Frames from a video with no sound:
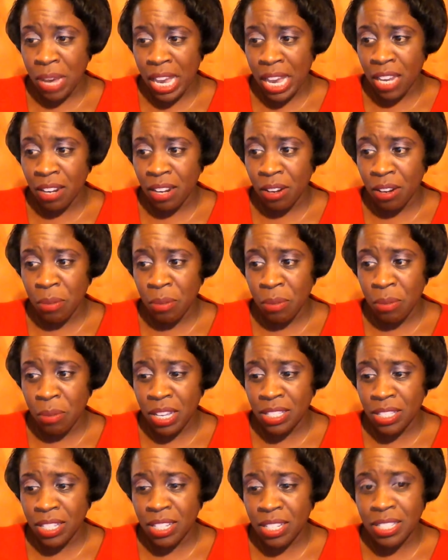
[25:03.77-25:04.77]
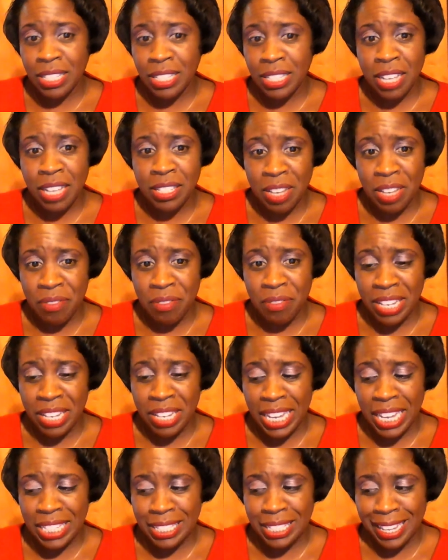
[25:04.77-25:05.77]
editor, because it is now 7
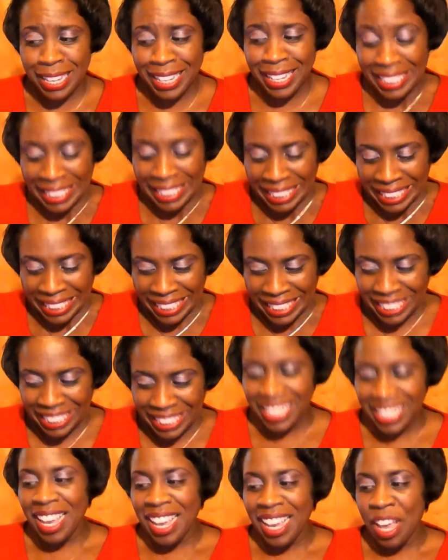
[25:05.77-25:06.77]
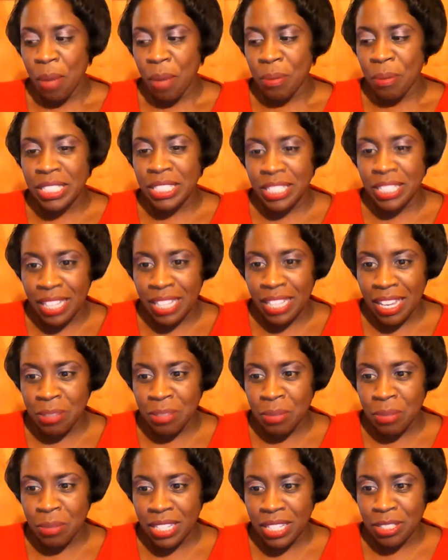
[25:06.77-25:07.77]
days late. But she loves
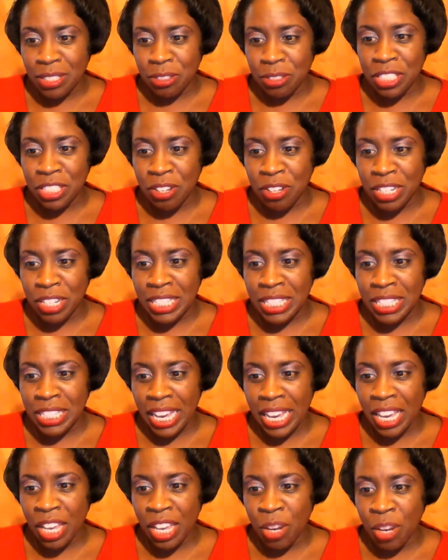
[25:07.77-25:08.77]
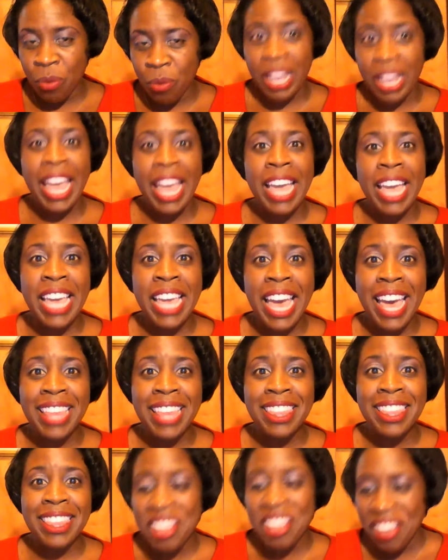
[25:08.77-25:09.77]
me, and so she's going to take it anyway. Hey,
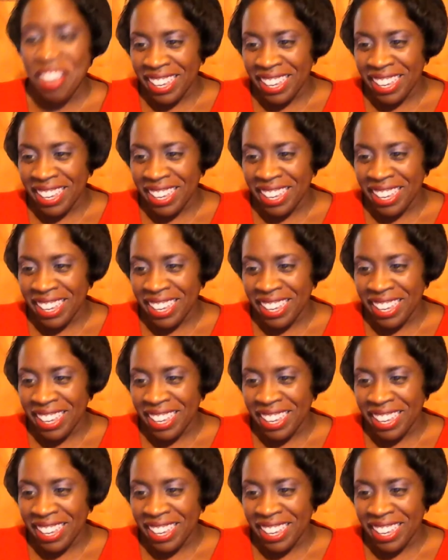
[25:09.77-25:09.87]
Kathy!